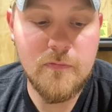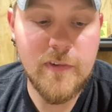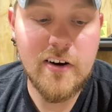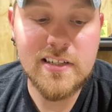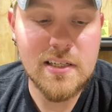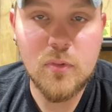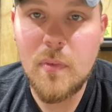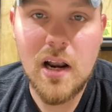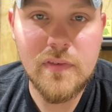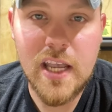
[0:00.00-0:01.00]
Very simple
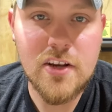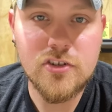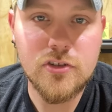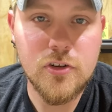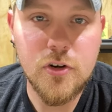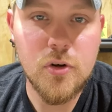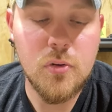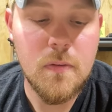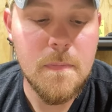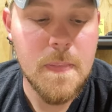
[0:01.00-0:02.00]
modification to
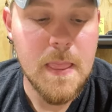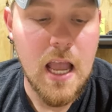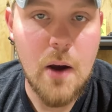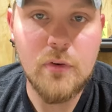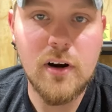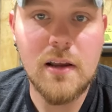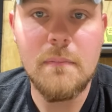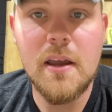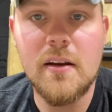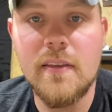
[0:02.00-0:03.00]
do. I would
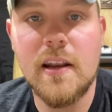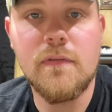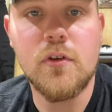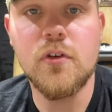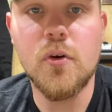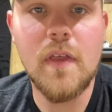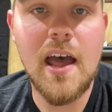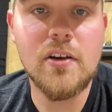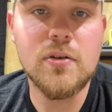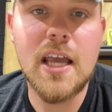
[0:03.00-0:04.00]
recommend that if you do
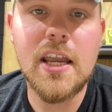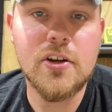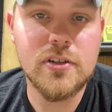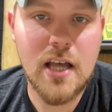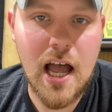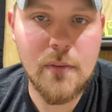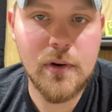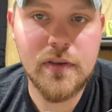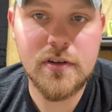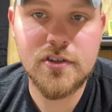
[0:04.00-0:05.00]
that, you take your time
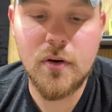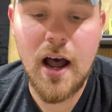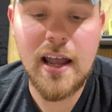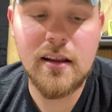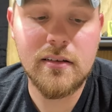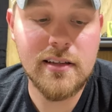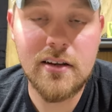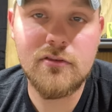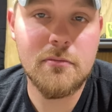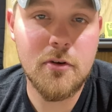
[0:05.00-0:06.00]
with it. So I
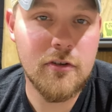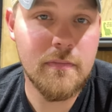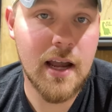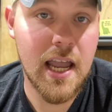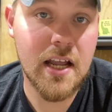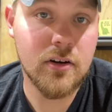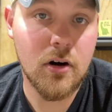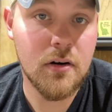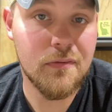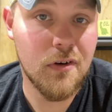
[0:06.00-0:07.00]
didn't remove my
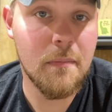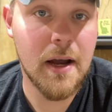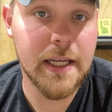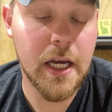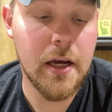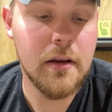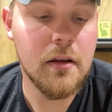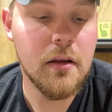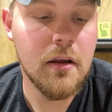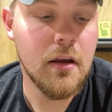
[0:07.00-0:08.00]
handguard from my gun,
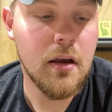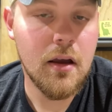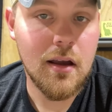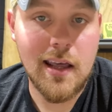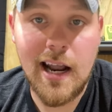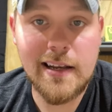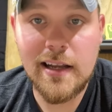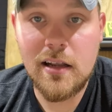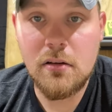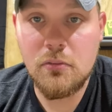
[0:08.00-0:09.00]
and I
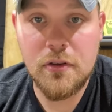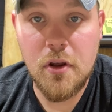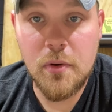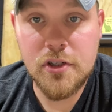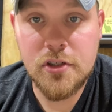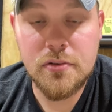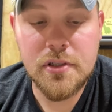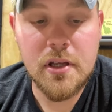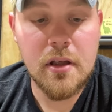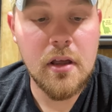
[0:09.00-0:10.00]
did it with no issues.